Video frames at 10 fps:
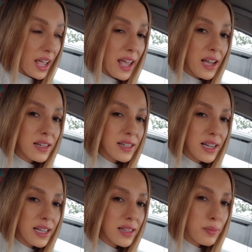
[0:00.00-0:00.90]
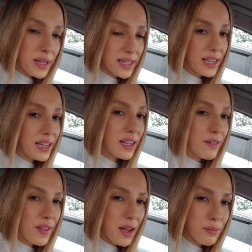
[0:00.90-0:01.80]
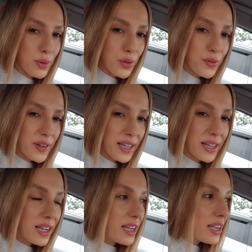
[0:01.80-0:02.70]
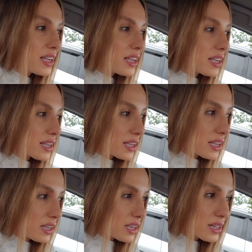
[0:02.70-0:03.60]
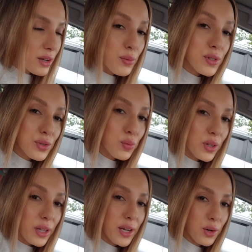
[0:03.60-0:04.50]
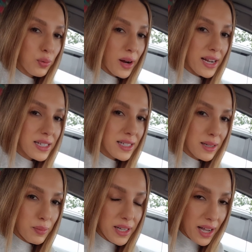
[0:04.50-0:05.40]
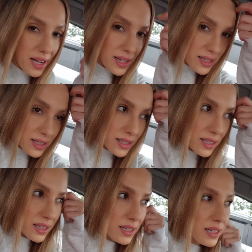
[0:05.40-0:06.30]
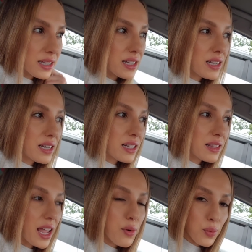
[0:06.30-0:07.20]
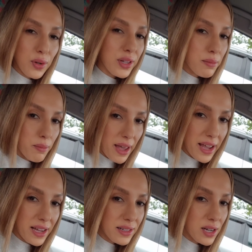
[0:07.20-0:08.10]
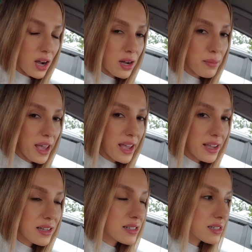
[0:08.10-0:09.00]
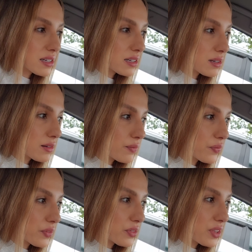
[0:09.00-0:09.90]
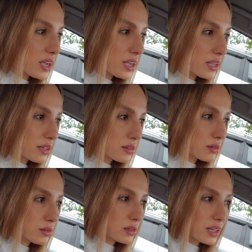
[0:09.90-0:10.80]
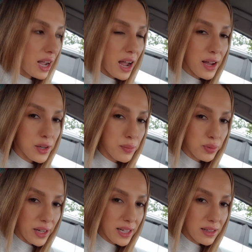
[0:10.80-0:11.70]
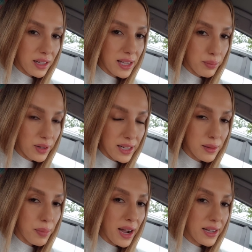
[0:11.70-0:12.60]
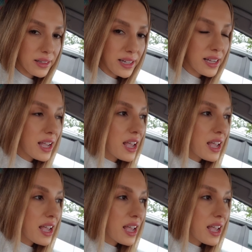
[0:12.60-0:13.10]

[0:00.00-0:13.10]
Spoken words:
And in the beginning of that movie, it was really crazy because they really made Tom Hanks, the guy who played the pilot,